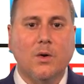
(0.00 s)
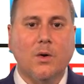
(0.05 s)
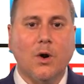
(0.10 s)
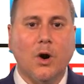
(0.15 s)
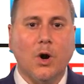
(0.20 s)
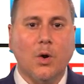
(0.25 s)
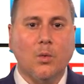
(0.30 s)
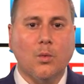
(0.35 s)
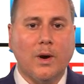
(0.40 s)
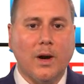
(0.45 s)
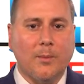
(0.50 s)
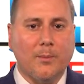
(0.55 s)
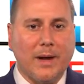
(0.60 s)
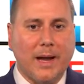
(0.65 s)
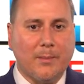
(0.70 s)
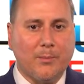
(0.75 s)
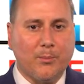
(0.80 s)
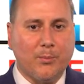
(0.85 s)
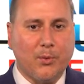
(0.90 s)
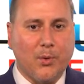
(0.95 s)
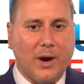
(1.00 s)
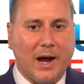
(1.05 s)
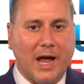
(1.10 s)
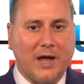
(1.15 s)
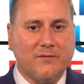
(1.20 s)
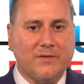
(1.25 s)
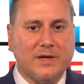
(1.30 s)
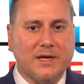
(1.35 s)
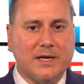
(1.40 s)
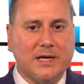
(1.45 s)
are run by
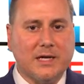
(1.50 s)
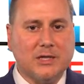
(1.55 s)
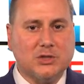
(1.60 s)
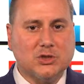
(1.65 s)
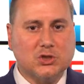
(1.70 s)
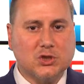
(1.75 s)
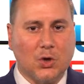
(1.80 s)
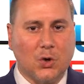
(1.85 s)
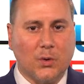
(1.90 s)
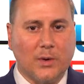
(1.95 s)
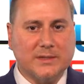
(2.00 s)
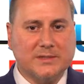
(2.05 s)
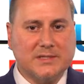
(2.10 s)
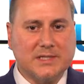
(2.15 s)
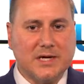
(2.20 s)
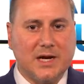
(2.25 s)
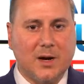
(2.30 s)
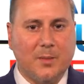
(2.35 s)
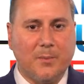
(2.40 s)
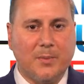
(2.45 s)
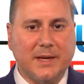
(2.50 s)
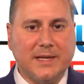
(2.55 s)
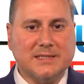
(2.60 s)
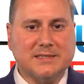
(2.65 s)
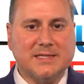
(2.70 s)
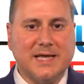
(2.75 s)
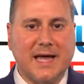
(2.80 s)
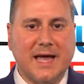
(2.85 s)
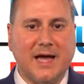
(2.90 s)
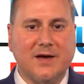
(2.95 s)
private insurance
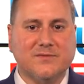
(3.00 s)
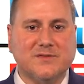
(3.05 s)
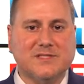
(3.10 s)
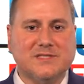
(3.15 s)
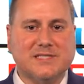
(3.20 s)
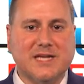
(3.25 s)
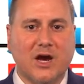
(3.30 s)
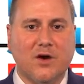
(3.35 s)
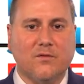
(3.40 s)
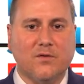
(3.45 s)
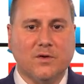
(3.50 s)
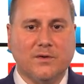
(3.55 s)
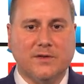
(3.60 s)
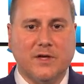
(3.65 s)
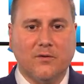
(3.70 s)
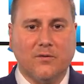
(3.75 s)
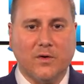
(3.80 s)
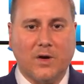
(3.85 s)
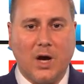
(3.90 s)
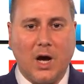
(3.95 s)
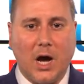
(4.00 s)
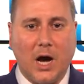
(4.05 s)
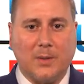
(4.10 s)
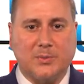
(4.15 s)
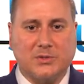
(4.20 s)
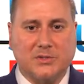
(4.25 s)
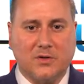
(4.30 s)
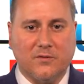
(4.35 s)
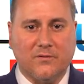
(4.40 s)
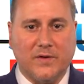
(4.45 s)
companies that have several different
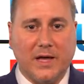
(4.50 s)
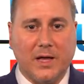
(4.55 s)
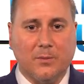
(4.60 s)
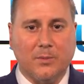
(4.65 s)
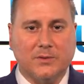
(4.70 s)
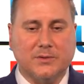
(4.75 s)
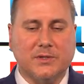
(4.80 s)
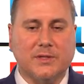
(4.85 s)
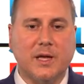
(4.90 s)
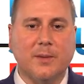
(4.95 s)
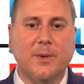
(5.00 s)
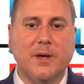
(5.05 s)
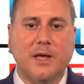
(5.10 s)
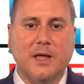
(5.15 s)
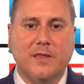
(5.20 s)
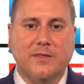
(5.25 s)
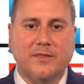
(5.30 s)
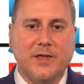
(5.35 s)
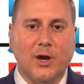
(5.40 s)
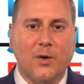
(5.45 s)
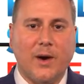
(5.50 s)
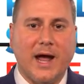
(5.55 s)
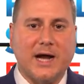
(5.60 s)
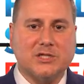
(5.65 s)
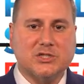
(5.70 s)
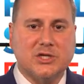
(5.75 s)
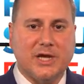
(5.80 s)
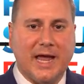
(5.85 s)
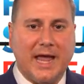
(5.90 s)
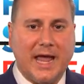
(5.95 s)
options available to them that are
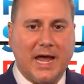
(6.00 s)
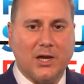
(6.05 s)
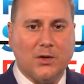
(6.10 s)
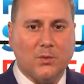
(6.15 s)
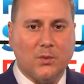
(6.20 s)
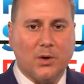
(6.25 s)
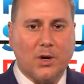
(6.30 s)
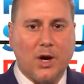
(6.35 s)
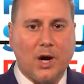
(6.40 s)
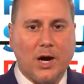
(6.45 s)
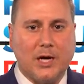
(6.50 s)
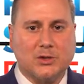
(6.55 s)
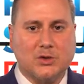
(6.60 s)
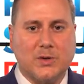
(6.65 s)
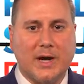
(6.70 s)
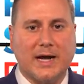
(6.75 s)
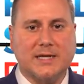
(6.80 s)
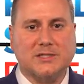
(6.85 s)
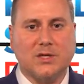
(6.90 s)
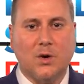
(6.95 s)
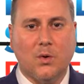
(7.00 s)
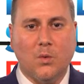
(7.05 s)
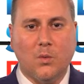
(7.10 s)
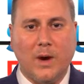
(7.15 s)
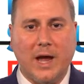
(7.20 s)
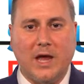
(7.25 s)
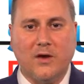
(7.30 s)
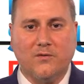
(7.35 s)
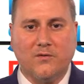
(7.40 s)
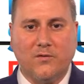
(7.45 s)
actually annual contracts
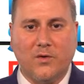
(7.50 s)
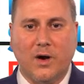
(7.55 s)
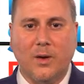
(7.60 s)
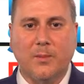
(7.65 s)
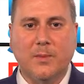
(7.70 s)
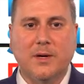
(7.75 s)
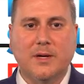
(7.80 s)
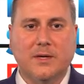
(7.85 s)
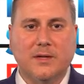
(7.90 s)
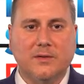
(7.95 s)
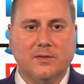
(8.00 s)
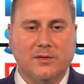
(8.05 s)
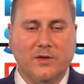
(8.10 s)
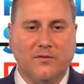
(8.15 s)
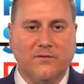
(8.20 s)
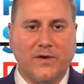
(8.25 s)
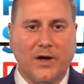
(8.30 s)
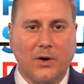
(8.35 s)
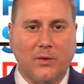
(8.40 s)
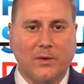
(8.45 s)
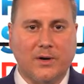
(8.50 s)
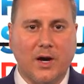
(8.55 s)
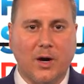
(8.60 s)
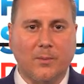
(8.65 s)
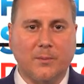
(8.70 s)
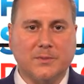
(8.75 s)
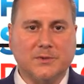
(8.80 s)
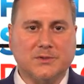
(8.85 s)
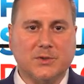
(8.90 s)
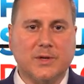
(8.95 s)
away from the federal
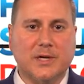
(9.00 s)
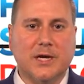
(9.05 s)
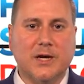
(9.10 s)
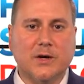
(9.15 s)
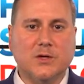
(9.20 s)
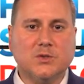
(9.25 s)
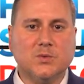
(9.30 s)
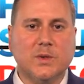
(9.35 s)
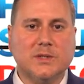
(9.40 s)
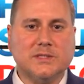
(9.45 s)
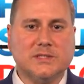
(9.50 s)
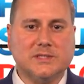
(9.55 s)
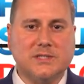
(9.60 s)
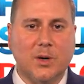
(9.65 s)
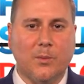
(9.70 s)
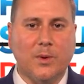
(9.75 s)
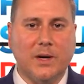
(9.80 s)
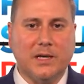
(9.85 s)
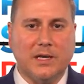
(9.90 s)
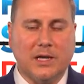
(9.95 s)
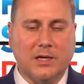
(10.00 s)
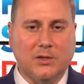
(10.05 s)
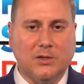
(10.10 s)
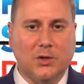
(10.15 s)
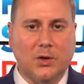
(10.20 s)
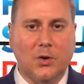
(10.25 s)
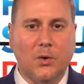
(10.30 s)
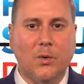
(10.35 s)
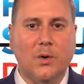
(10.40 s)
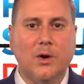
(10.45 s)
government. So here's what someone can
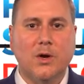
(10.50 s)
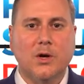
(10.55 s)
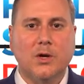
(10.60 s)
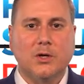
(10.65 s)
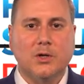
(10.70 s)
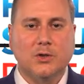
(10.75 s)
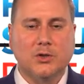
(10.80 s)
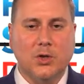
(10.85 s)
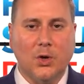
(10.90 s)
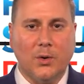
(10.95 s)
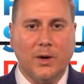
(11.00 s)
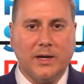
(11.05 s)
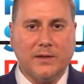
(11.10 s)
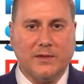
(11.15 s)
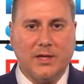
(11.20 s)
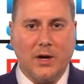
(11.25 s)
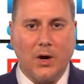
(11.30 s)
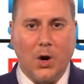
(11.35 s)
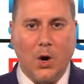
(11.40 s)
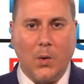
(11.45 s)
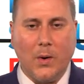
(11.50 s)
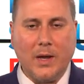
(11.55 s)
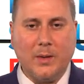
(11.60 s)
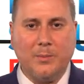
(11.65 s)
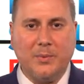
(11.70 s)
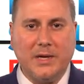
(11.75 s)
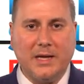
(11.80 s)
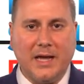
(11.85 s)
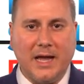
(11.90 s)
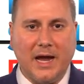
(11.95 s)
do during the
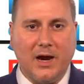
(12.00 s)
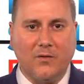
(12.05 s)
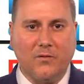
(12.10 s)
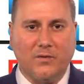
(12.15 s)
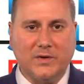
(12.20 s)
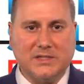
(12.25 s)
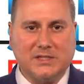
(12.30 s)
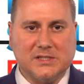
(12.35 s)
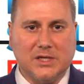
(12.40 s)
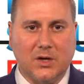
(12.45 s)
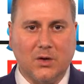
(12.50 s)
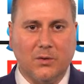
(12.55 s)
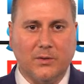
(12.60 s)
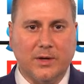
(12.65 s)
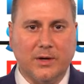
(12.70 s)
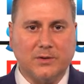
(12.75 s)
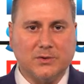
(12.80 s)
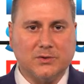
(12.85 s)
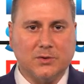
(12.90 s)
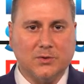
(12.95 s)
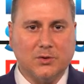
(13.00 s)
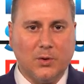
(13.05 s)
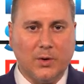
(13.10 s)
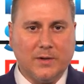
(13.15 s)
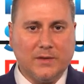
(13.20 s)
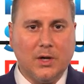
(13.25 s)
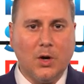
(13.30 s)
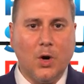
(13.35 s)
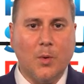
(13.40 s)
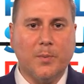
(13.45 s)
OEP every single year. So
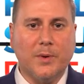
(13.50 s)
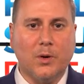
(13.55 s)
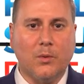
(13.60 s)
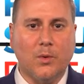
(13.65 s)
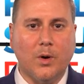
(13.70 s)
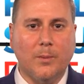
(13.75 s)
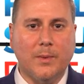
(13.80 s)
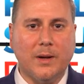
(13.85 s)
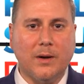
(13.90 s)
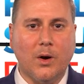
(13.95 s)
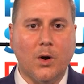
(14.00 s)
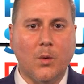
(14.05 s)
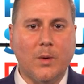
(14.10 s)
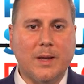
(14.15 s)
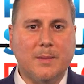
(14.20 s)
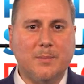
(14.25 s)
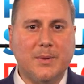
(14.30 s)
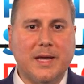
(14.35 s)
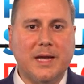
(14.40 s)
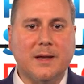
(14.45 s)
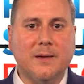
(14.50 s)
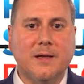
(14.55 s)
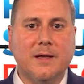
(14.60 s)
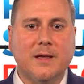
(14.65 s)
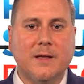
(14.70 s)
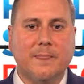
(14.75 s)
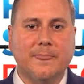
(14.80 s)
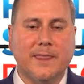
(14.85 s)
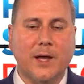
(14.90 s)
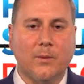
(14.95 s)
during the open enrollment OEP
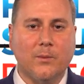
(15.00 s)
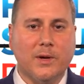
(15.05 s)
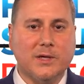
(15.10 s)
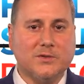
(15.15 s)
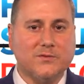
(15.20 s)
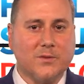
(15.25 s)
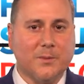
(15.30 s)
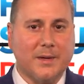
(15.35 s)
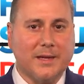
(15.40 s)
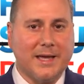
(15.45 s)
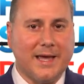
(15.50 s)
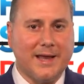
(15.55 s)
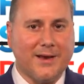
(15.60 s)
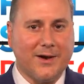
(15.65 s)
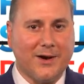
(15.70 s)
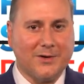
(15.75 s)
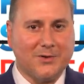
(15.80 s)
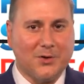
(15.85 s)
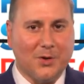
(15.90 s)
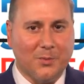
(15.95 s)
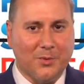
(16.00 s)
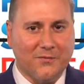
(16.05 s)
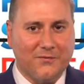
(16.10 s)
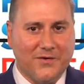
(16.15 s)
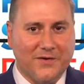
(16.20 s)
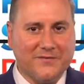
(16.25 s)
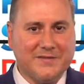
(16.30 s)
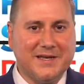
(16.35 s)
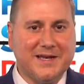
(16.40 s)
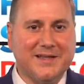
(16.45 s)
that runs from, again, October
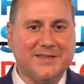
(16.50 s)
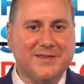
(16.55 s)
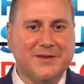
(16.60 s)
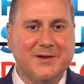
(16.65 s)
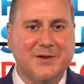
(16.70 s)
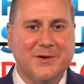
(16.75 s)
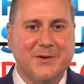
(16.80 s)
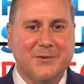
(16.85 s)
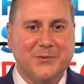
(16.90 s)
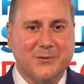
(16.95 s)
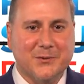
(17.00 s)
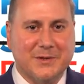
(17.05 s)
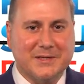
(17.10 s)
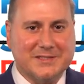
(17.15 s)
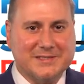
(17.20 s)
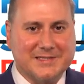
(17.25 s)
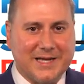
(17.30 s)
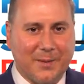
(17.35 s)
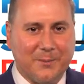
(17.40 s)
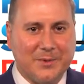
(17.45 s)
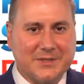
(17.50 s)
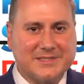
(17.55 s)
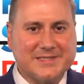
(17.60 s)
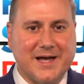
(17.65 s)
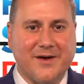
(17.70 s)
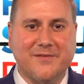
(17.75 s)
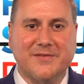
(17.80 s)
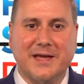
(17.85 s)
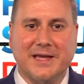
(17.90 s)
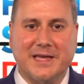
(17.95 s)
15th through December
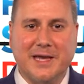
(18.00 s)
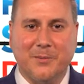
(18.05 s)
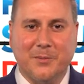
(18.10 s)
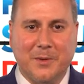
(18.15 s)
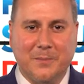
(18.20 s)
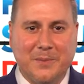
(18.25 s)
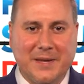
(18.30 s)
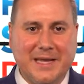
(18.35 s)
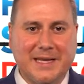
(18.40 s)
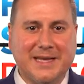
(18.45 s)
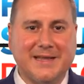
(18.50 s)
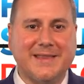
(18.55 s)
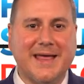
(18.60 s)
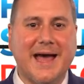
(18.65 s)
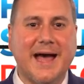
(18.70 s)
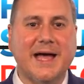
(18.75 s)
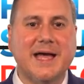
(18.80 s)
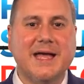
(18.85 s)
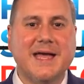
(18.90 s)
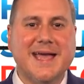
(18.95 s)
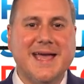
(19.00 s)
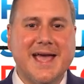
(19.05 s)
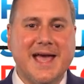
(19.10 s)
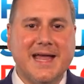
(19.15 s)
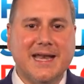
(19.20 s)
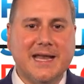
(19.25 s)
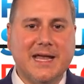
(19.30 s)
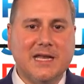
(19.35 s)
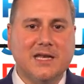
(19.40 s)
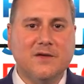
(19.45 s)
7th, I keep repeating that,
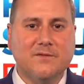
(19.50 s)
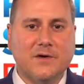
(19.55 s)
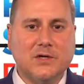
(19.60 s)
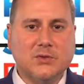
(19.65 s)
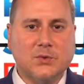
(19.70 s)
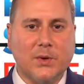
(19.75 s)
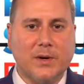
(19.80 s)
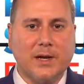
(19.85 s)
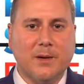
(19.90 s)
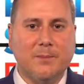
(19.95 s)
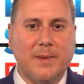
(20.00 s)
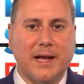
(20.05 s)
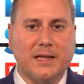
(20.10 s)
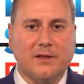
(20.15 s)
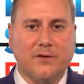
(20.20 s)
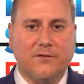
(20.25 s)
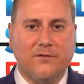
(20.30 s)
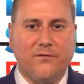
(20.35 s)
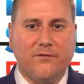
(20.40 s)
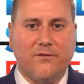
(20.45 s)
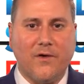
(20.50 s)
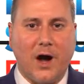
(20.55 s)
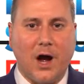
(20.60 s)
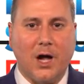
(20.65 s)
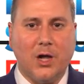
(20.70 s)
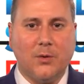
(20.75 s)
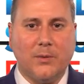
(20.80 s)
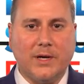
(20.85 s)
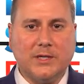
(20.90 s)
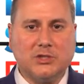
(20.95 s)
an individual can make the
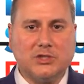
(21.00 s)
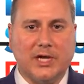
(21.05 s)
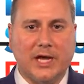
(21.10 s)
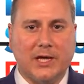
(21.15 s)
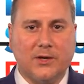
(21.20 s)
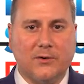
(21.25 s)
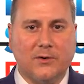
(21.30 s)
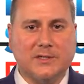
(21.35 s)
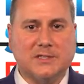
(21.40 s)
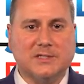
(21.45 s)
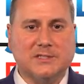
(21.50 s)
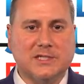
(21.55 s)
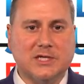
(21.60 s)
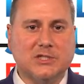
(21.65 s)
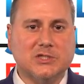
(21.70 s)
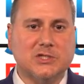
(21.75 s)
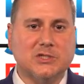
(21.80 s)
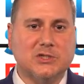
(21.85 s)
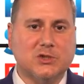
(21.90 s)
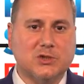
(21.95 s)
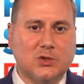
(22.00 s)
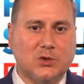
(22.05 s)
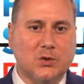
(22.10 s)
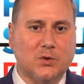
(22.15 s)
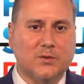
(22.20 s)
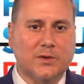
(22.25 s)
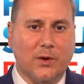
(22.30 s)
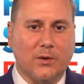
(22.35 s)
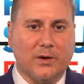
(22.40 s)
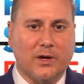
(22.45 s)
following change or decisions
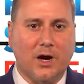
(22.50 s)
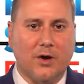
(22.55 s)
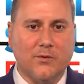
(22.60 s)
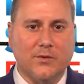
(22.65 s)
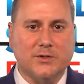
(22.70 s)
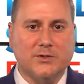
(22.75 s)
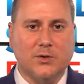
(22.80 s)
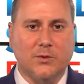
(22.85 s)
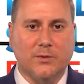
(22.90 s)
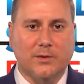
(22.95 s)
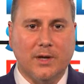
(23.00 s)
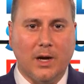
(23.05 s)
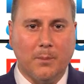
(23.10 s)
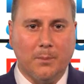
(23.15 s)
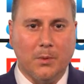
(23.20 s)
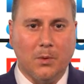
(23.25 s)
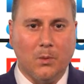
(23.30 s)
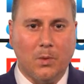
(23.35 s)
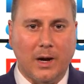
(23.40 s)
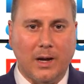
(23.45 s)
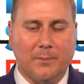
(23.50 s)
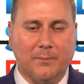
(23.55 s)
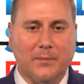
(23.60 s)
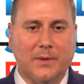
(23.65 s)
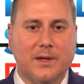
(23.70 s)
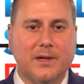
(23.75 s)
to their coverage. So number one,